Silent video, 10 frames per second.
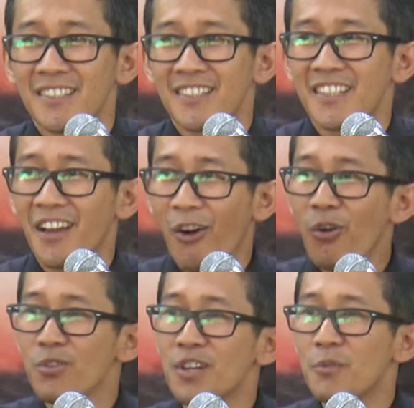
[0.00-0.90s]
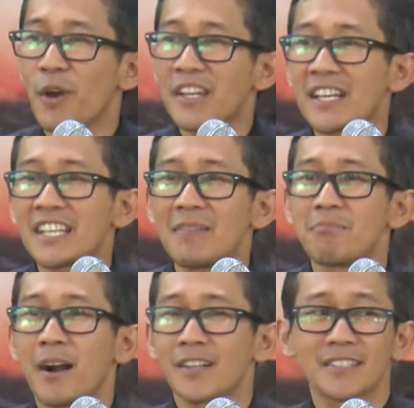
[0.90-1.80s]
The only way that He
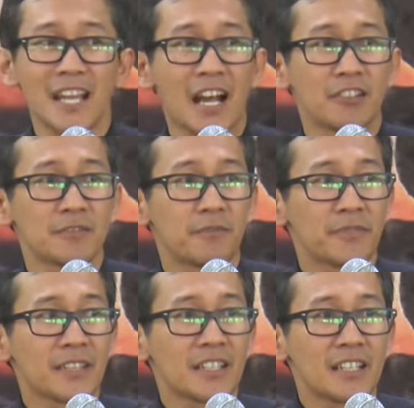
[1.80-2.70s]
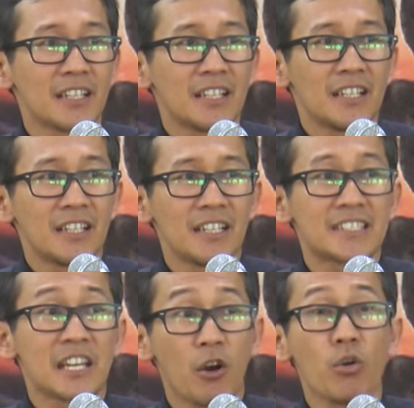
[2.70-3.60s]
marks out is
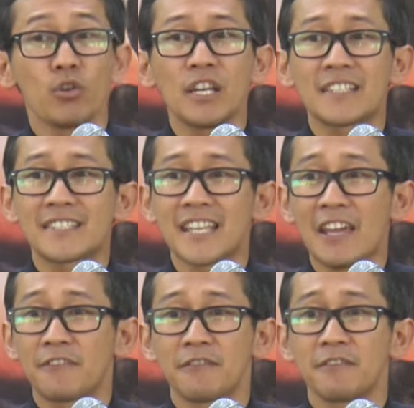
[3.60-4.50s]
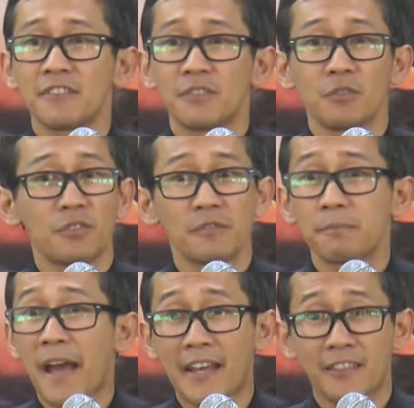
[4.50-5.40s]
the only safe
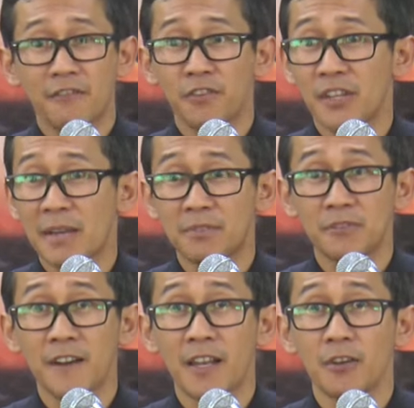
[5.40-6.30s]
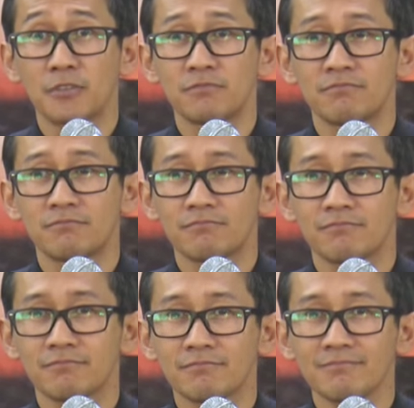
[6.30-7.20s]
path for them to follow.
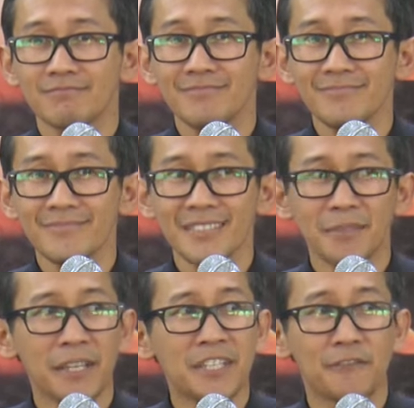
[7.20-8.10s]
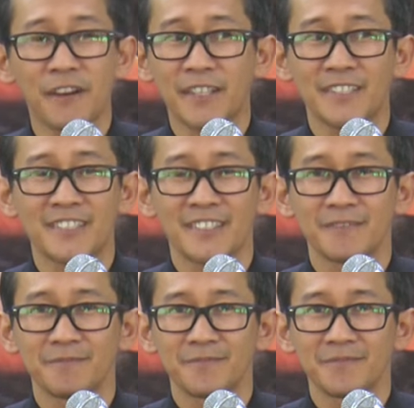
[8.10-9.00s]
My dear friends,
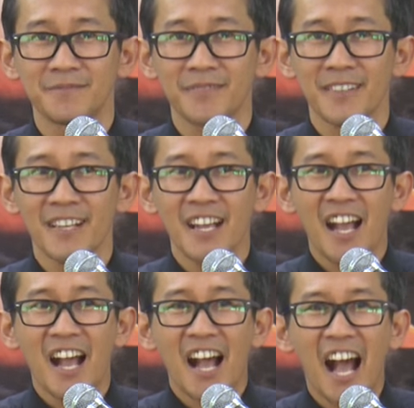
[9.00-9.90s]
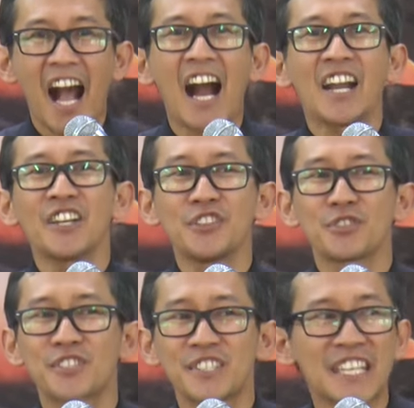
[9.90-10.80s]
are you
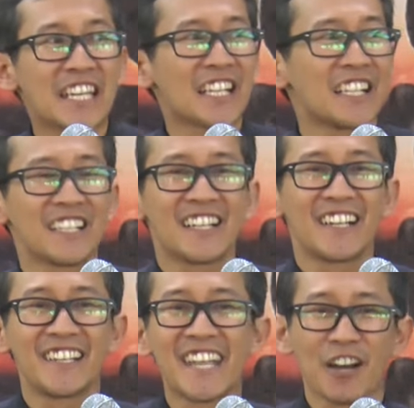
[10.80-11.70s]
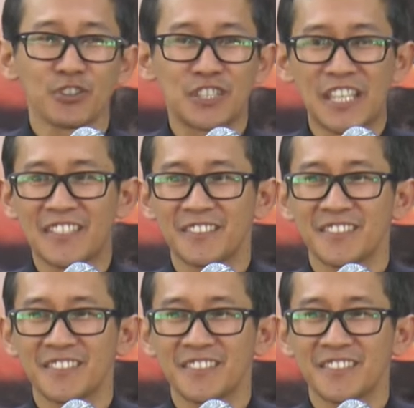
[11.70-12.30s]
still doubting?